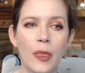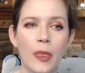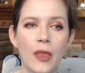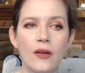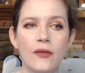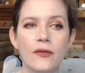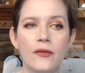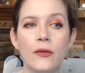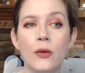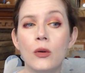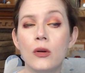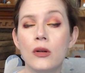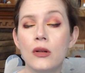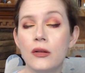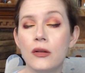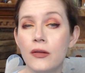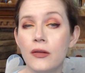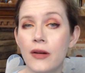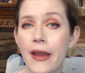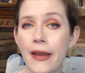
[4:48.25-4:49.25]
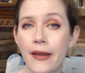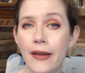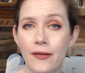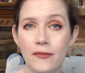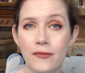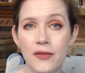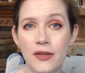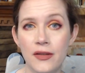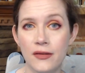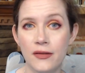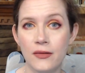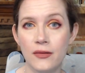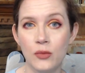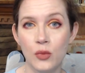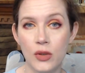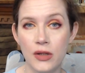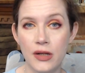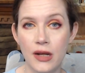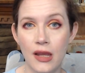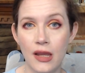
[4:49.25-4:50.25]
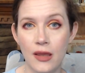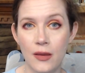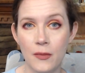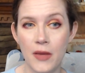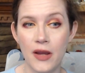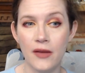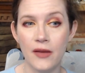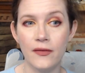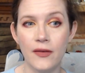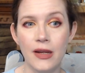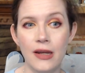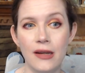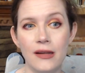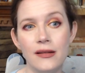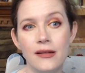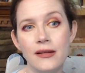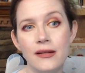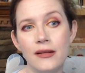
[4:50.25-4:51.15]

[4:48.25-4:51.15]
Four graves were neath my feet,